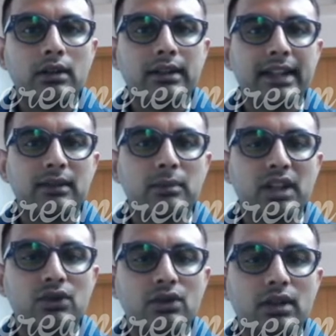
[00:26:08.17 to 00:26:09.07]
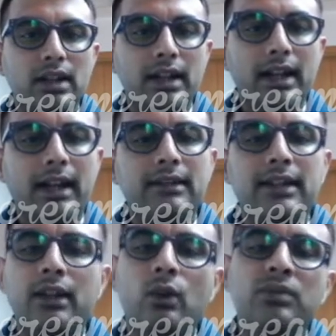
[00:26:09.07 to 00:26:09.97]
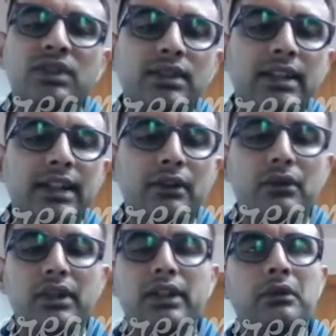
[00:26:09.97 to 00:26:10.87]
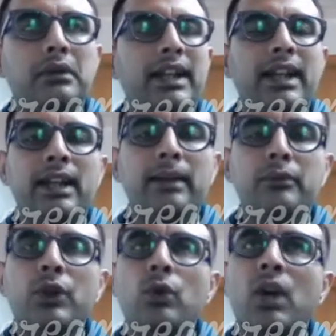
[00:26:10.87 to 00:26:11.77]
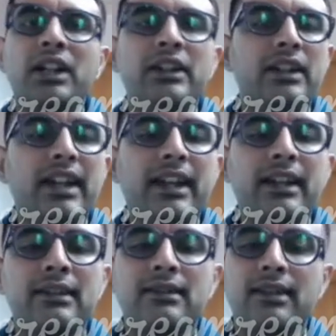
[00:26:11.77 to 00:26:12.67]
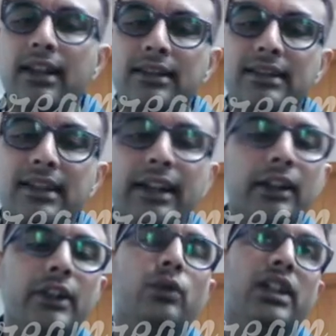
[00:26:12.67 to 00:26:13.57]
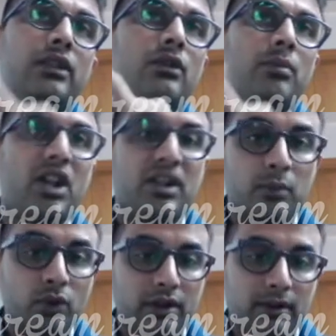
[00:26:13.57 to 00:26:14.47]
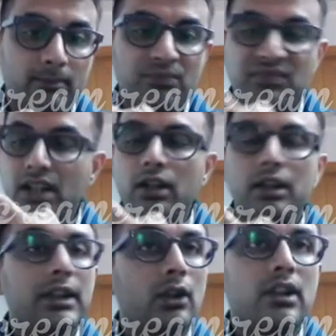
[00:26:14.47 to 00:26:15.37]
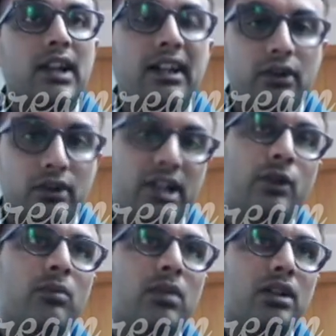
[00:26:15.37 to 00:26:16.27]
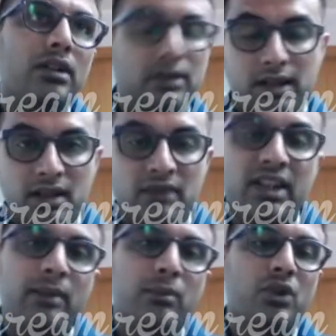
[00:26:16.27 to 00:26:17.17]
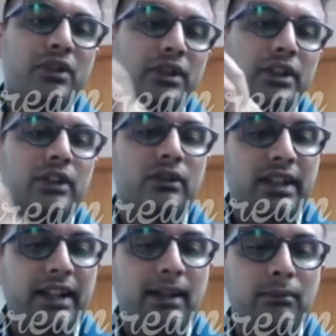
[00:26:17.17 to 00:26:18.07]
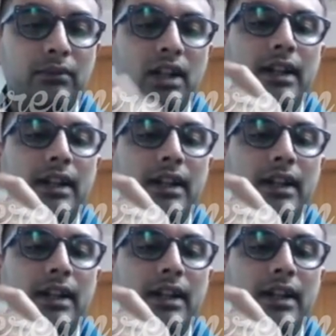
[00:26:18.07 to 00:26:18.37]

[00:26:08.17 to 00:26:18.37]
next page, and then obviously entering your name, required details. Here you need your passport, your correct date of birth, that is very important, your name,